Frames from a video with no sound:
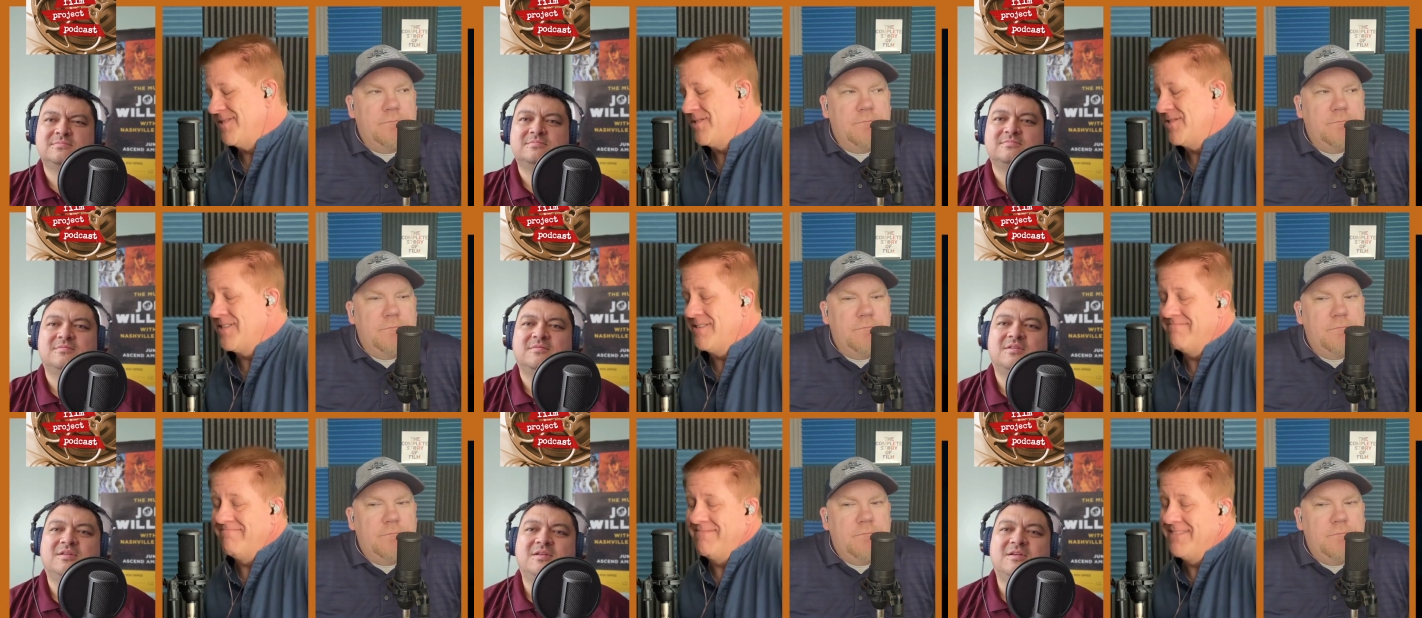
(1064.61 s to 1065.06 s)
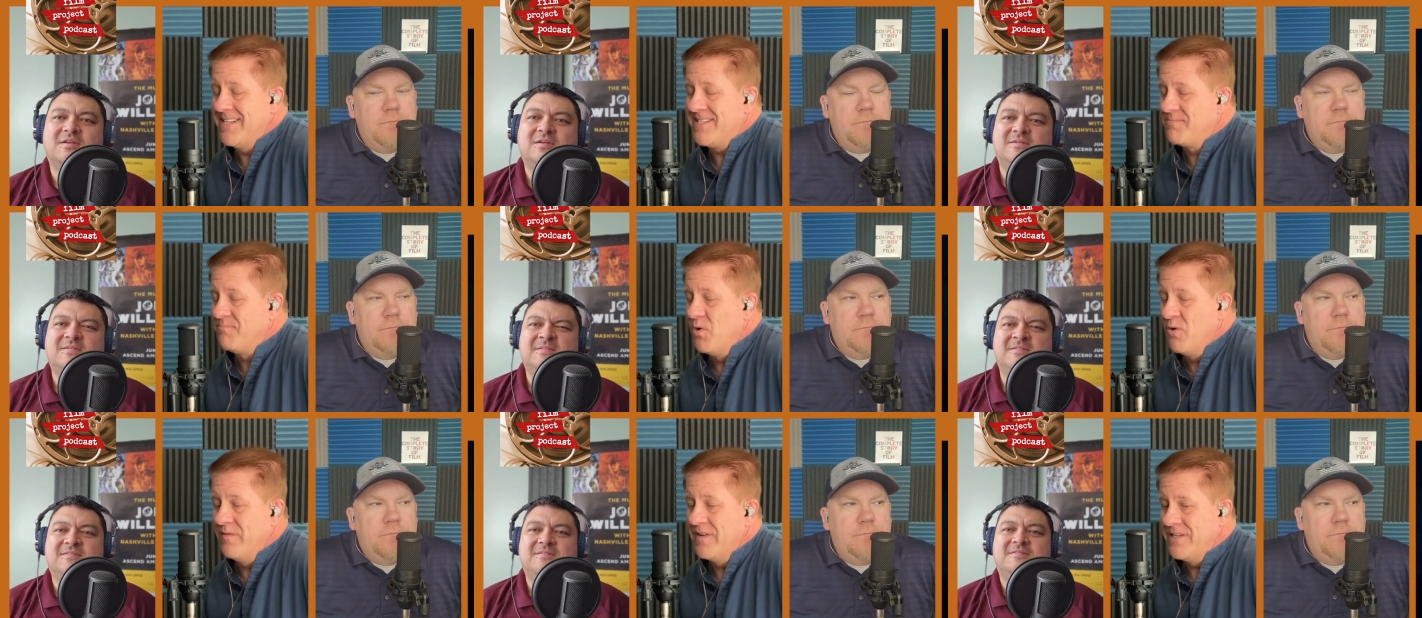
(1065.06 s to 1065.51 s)
Speaker 1: she,
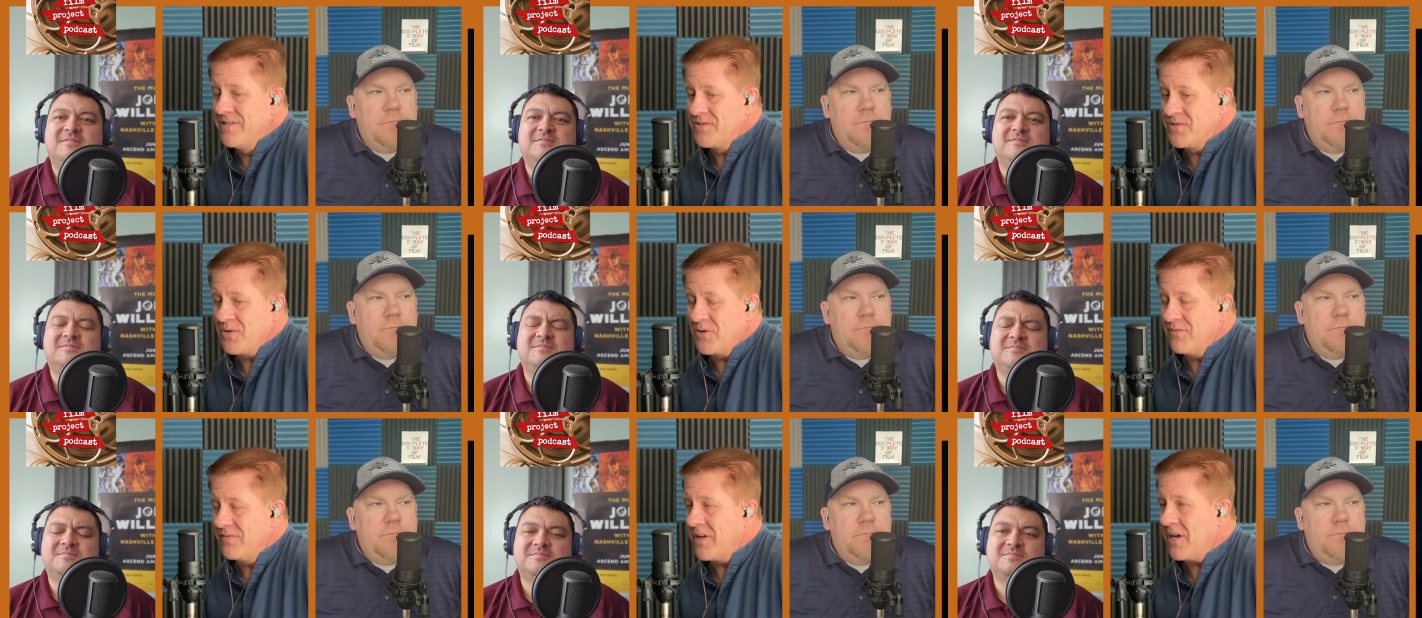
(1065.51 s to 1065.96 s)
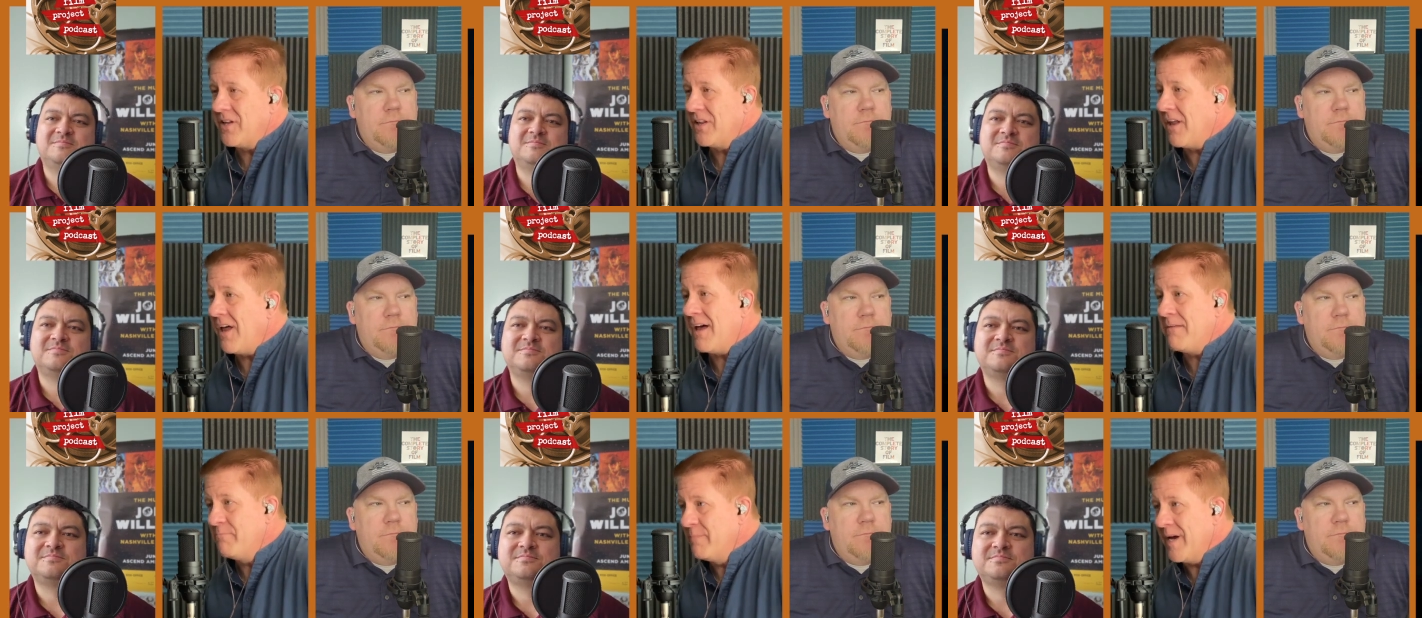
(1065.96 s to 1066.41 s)
this movie deserved
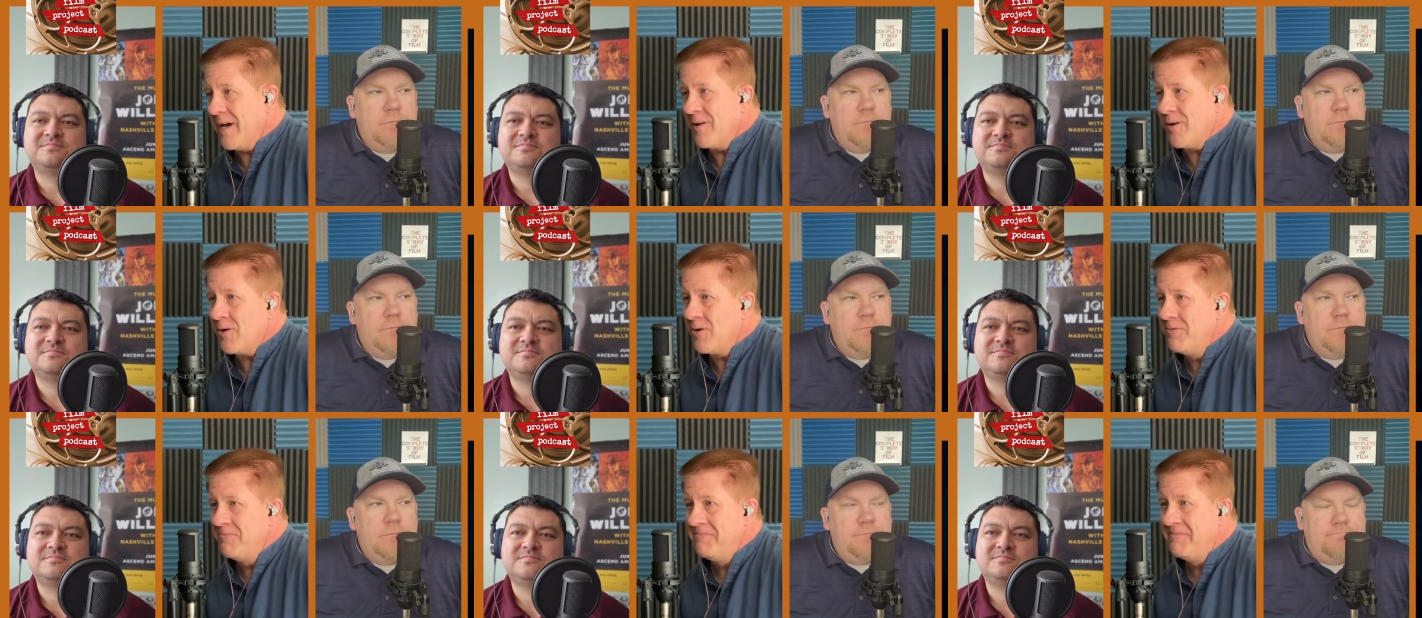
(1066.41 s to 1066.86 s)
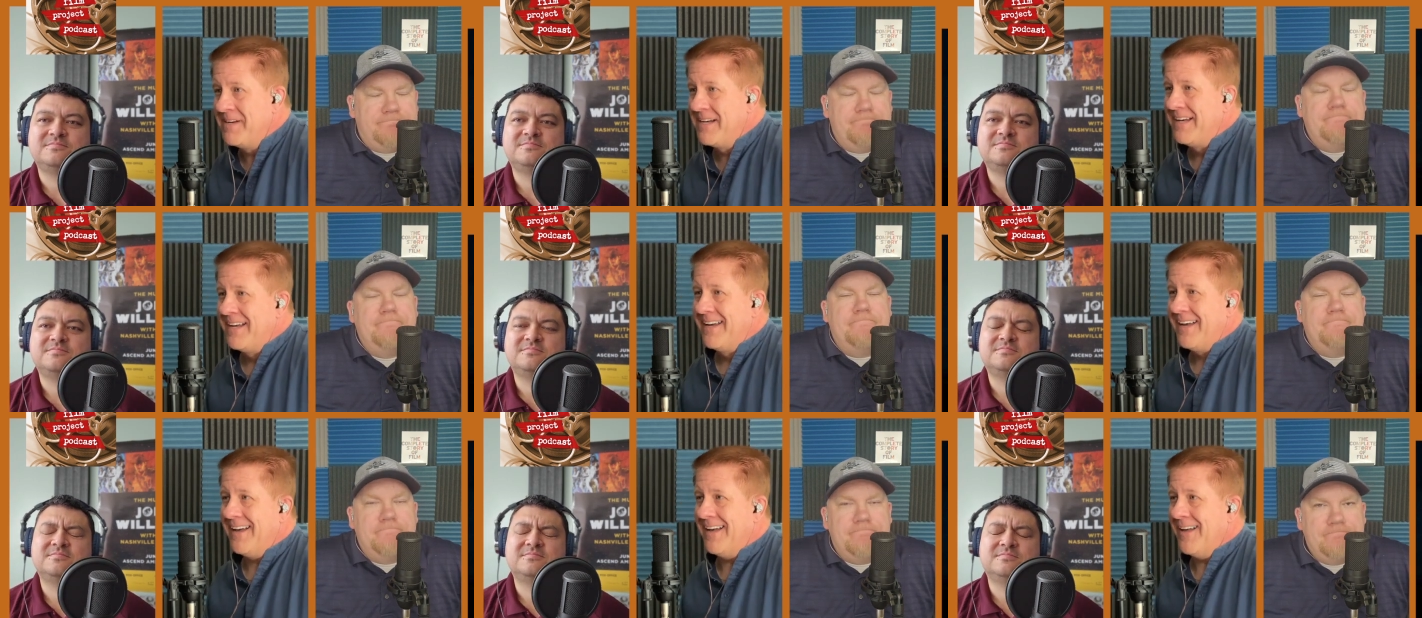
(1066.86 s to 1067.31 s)
a lot better.
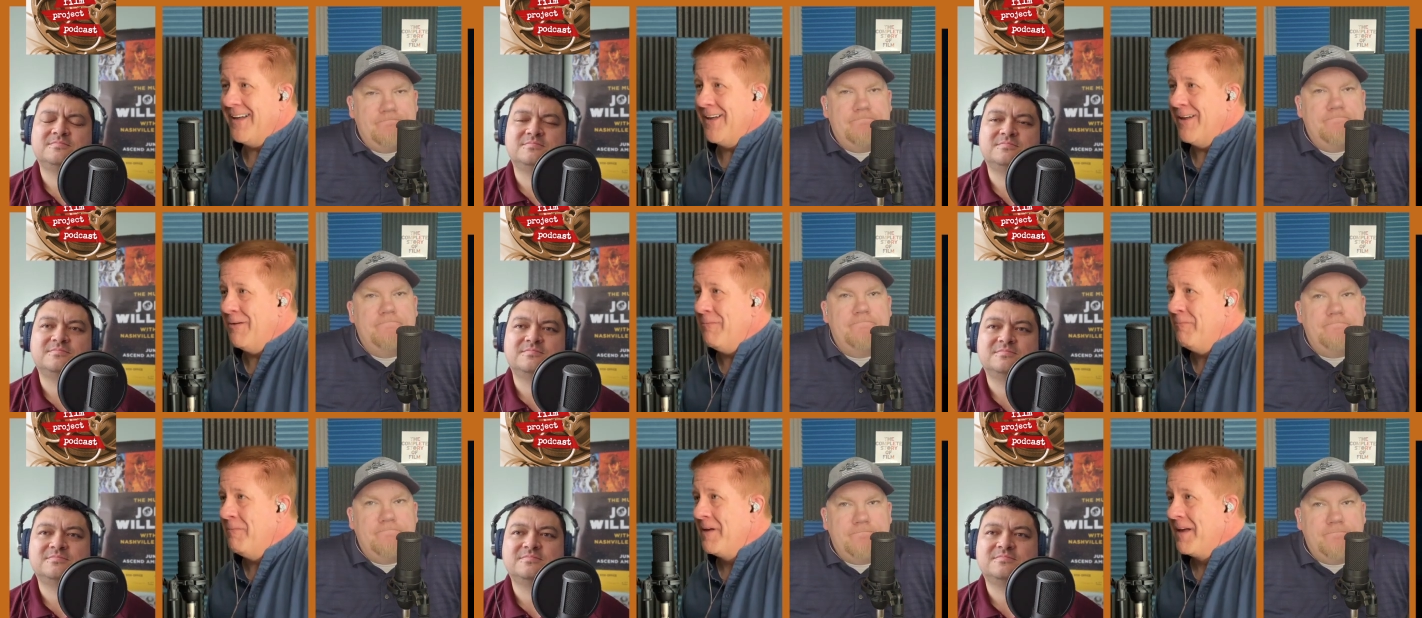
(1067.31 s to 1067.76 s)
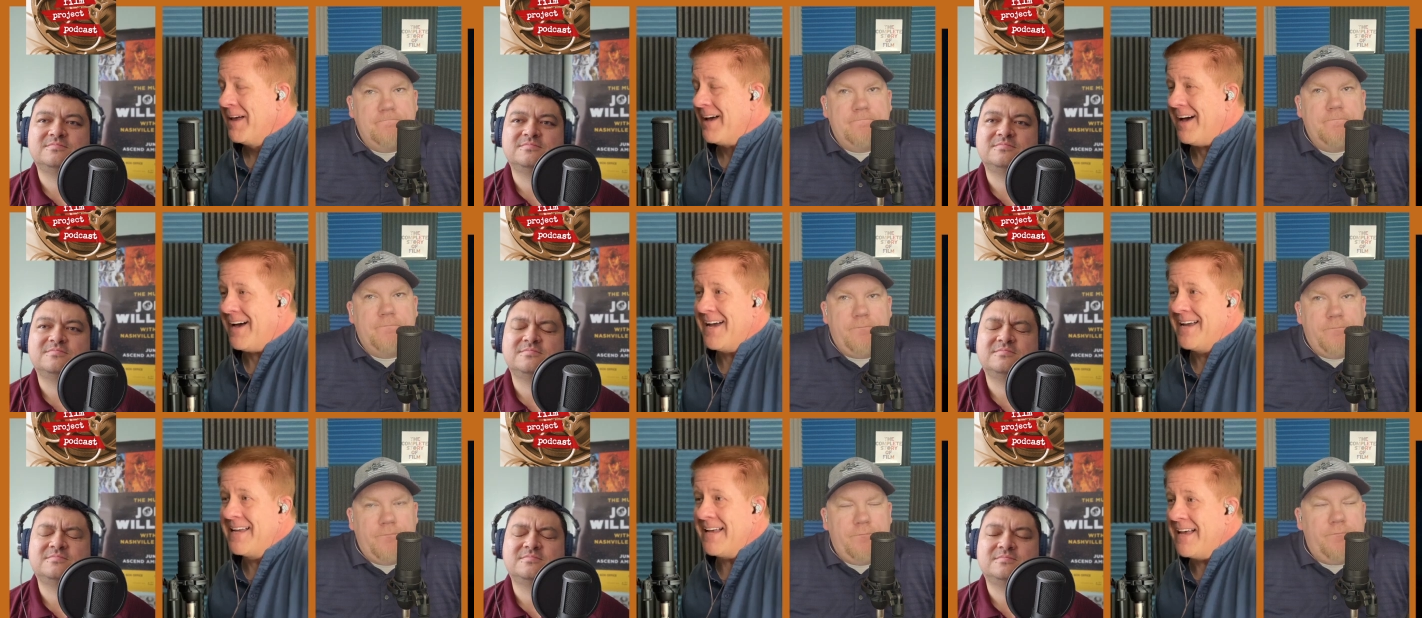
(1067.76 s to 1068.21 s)
Um,
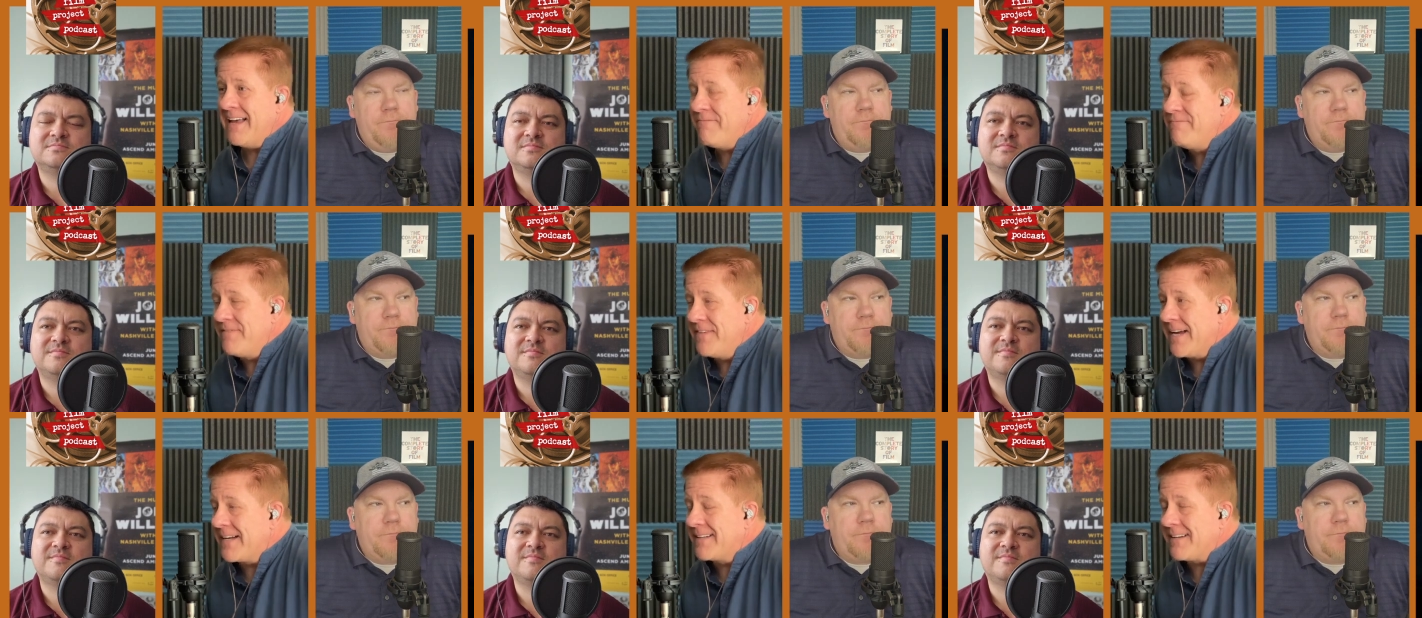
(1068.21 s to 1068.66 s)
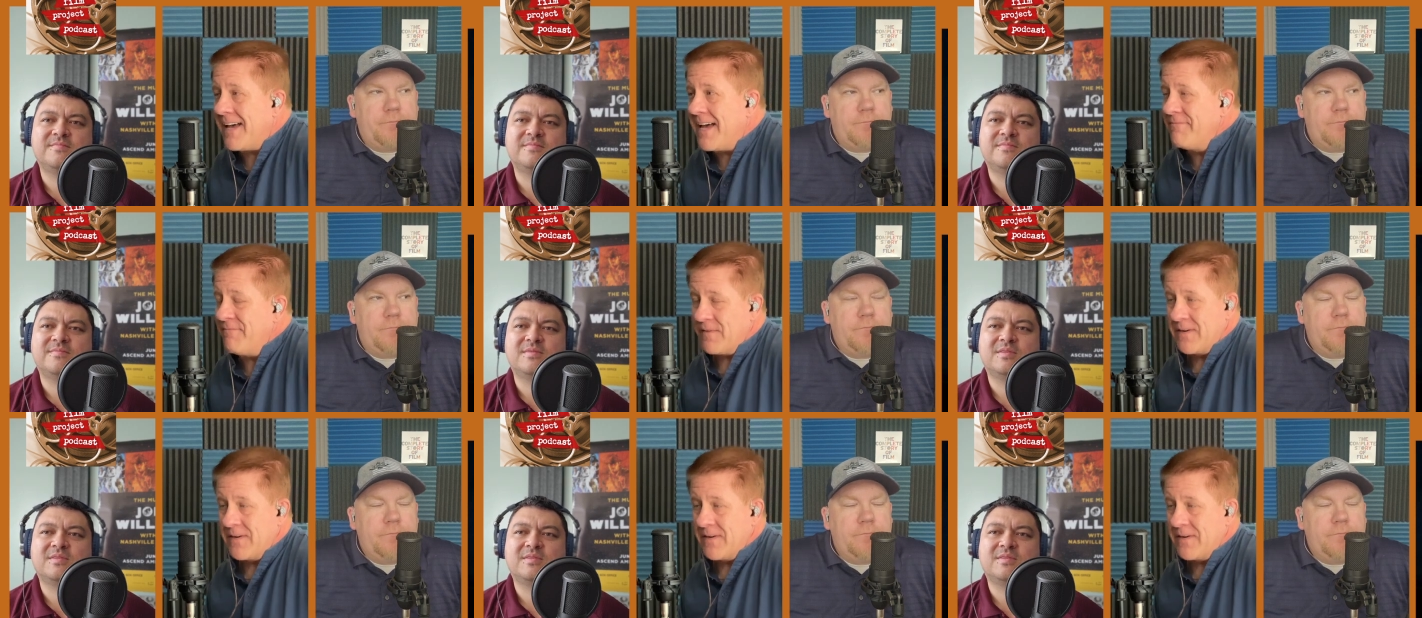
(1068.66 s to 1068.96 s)
I in fact I